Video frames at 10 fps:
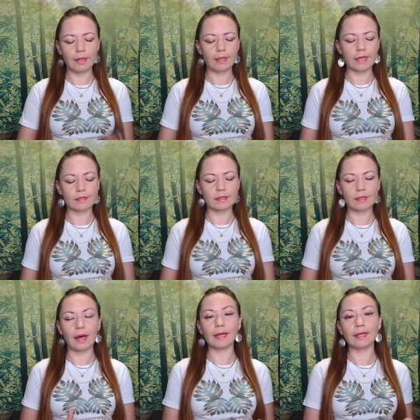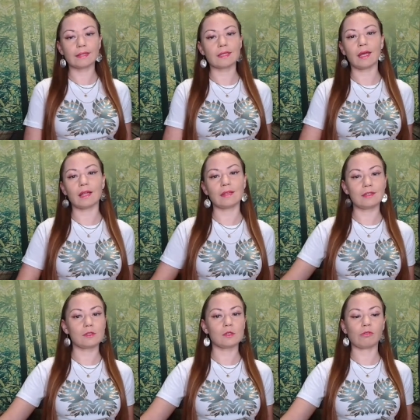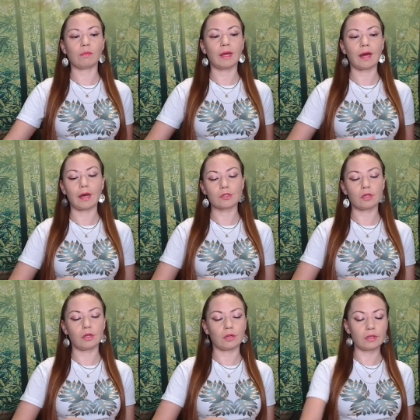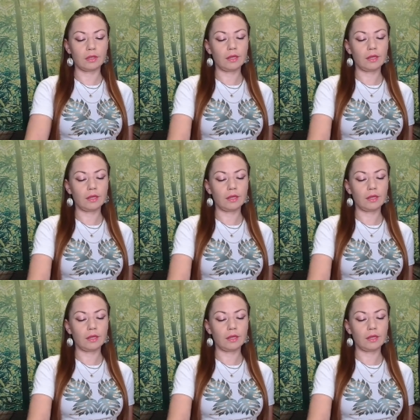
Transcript: yes, I can tell that this is for my highest good